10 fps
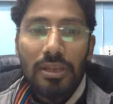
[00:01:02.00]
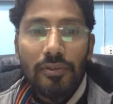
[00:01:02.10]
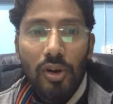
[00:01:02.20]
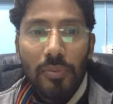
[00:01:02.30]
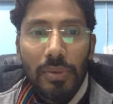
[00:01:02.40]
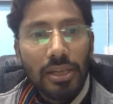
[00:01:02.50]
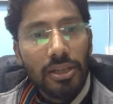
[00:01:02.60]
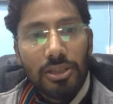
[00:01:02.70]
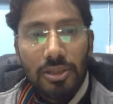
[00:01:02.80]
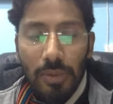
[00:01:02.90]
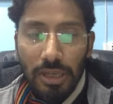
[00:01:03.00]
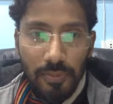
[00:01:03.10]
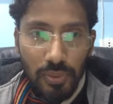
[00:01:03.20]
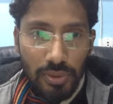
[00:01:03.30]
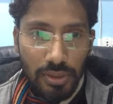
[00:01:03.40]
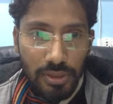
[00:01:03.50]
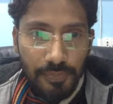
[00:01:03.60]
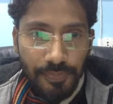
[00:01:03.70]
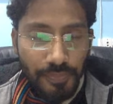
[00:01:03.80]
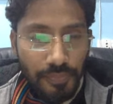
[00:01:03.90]
forming an arithmetic progression.
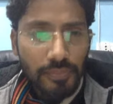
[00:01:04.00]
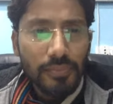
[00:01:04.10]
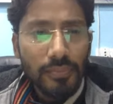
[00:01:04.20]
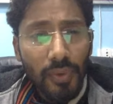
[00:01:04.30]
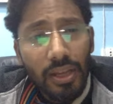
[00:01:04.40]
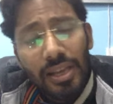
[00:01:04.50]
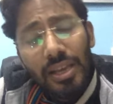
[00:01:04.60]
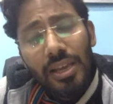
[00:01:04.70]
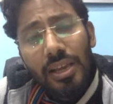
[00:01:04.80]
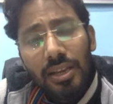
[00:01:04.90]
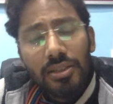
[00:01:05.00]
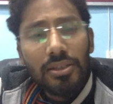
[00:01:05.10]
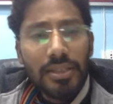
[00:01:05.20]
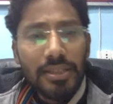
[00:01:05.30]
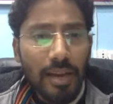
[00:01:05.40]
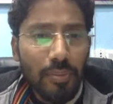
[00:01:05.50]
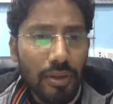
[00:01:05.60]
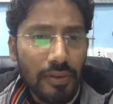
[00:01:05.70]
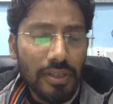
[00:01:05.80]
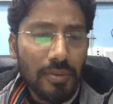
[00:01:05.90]
Another example of
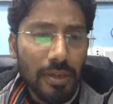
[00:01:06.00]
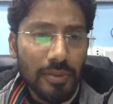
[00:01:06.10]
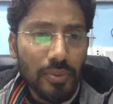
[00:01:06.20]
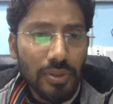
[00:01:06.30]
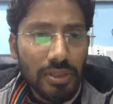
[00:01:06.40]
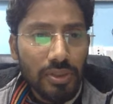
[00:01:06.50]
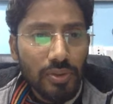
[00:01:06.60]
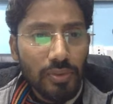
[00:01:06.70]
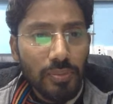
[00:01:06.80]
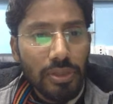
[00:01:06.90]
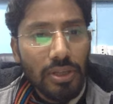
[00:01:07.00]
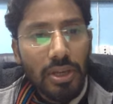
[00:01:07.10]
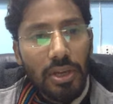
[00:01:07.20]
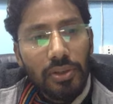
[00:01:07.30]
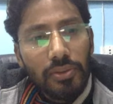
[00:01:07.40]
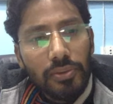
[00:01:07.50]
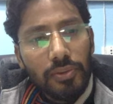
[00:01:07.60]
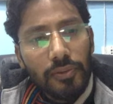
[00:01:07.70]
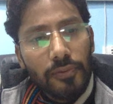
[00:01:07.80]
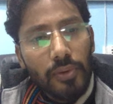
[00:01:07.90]
arithmetic progression could be
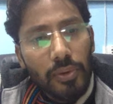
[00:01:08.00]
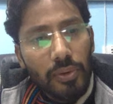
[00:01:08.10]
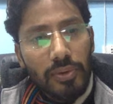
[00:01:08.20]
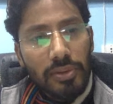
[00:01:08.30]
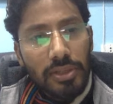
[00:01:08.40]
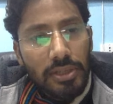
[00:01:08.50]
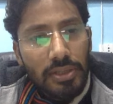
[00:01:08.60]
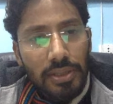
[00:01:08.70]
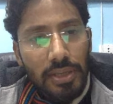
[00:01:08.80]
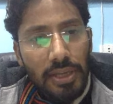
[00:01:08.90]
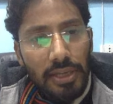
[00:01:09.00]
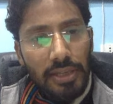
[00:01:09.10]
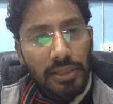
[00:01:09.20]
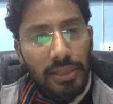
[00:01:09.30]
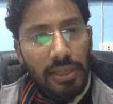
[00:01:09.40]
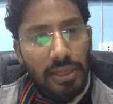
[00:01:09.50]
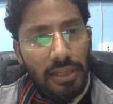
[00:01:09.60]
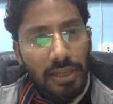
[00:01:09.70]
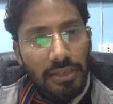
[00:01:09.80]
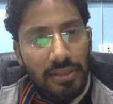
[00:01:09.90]
2, 4, 6, 8, 10,
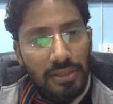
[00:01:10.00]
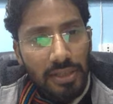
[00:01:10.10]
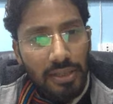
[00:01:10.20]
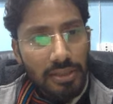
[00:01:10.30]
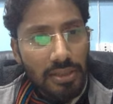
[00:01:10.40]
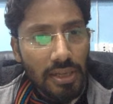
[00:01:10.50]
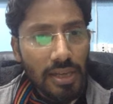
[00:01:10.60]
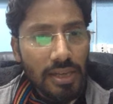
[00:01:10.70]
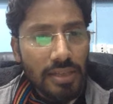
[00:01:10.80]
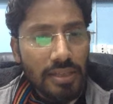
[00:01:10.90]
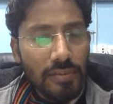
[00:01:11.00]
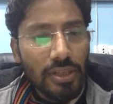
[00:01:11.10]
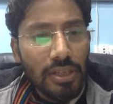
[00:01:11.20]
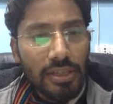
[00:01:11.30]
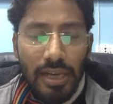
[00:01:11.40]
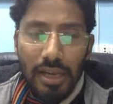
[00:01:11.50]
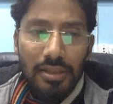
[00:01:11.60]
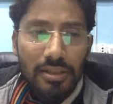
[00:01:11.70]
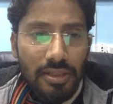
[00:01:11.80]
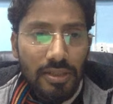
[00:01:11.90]
etc. Similarly, another
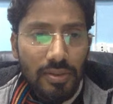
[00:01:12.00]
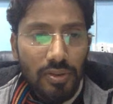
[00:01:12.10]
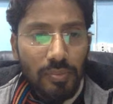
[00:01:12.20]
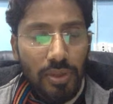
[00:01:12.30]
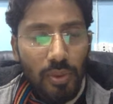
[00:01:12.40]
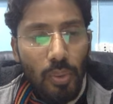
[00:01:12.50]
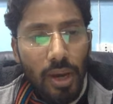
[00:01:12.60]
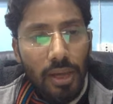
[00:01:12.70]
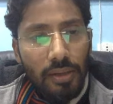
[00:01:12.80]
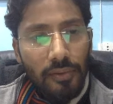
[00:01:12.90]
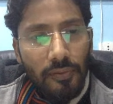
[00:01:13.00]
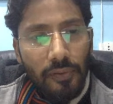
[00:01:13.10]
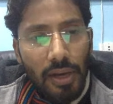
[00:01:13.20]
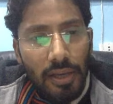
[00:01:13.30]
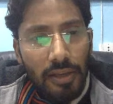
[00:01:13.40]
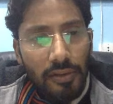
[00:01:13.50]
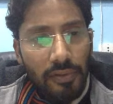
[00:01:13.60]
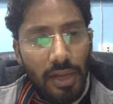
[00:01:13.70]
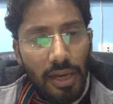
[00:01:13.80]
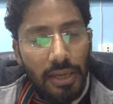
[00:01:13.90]
series could be 1, 5,
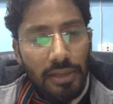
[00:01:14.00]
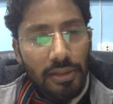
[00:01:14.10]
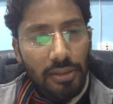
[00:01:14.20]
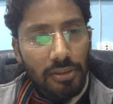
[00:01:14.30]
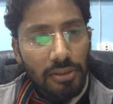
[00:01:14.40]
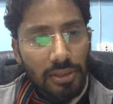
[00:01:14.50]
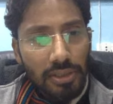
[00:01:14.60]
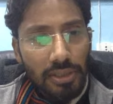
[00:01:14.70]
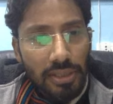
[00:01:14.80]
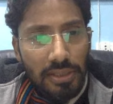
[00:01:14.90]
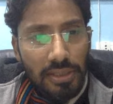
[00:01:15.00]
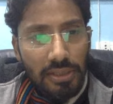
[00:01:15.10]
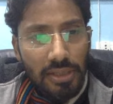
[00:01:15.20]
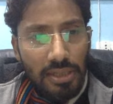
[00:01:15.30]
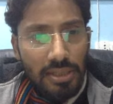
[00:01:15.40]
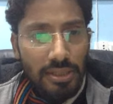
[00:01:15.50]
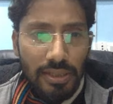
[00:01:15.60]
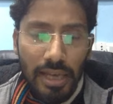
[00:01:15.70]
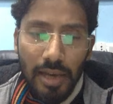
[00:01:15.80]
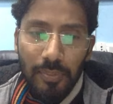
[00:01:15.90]
9, 13, etc. Here the
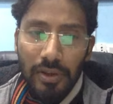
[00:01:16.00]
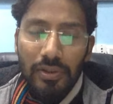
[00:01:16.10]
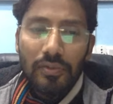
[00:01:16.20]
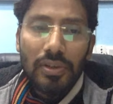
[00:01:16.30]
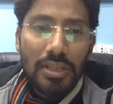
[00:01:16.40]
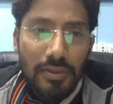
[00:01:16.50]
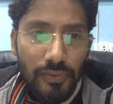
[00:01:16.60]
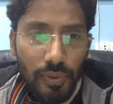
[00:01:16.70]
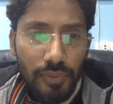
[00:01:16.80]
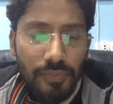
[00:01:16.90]
gap everywhere is 4.